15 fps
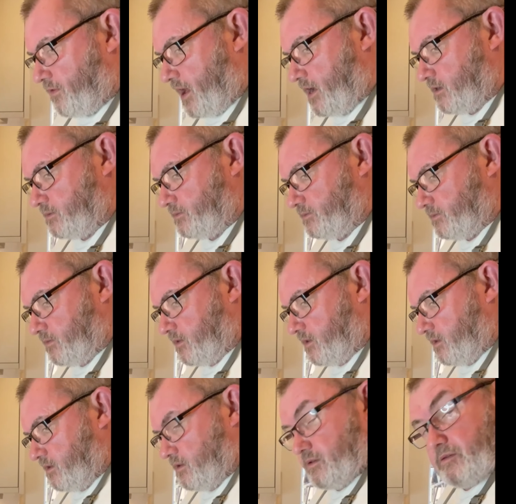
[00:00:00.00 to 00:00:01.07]
that
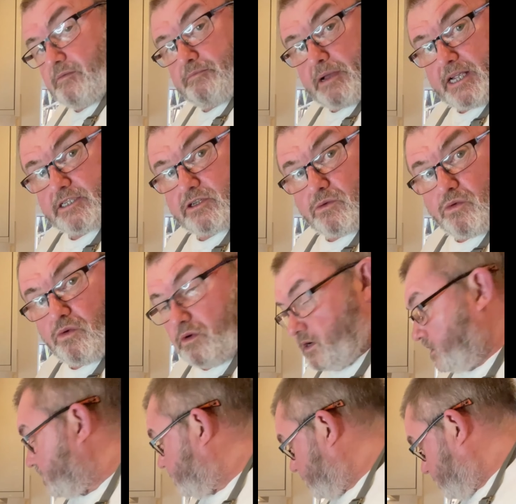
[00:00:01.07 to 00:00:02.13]
pasta
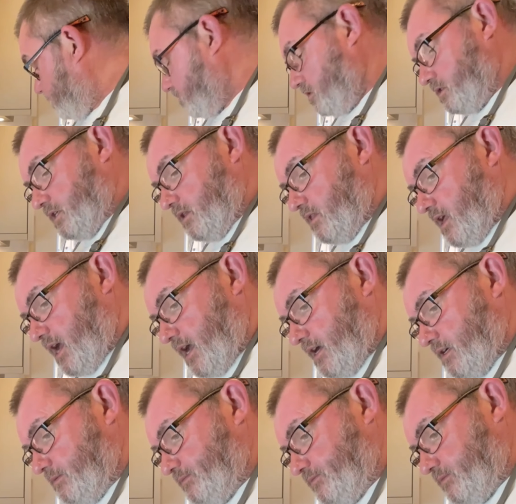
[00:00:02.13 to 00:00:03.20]
water to what's in there,
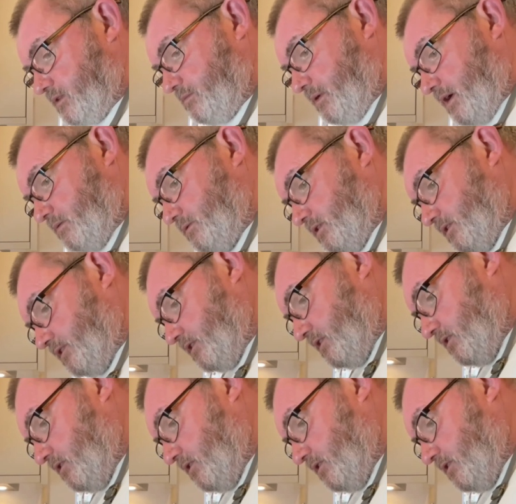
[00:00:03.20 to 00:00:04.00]
but I'm just going to